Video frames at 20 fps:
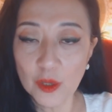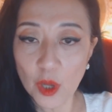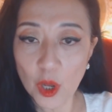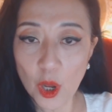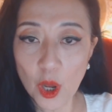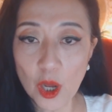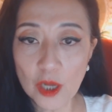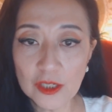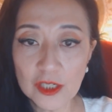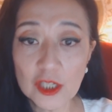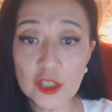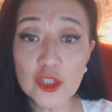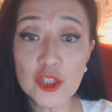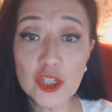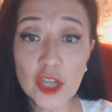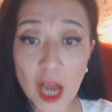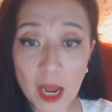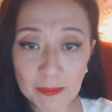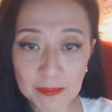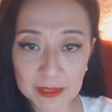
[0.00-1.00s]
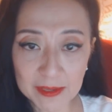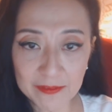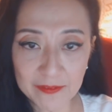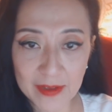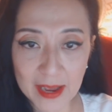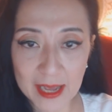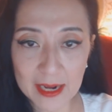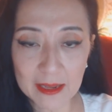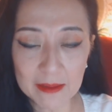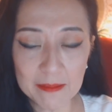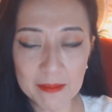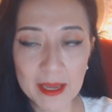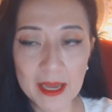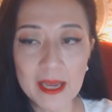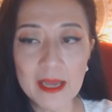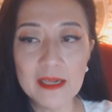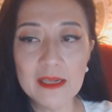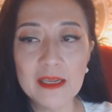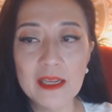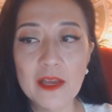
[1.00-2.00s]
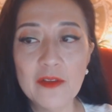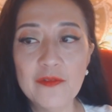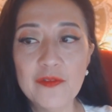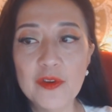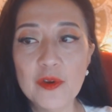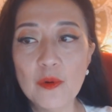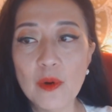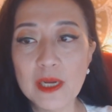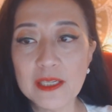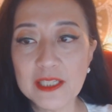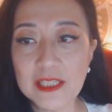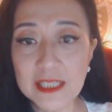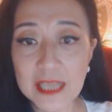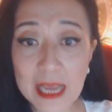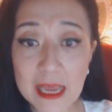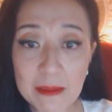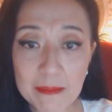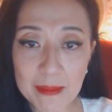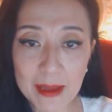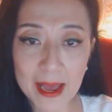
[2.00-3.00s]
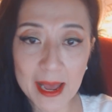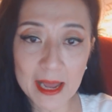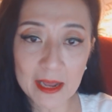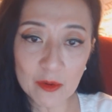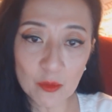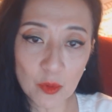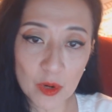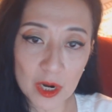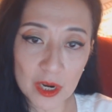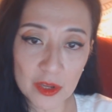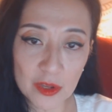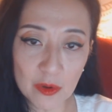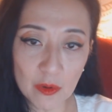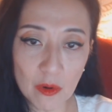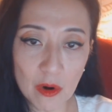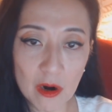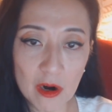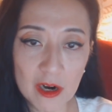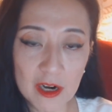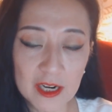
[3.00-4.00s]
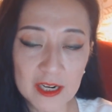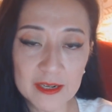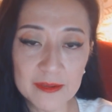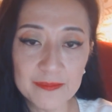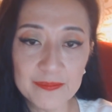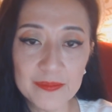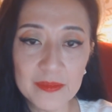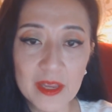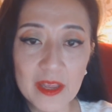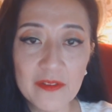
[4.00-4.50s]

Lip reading: On the job development, if you are stay back where you are,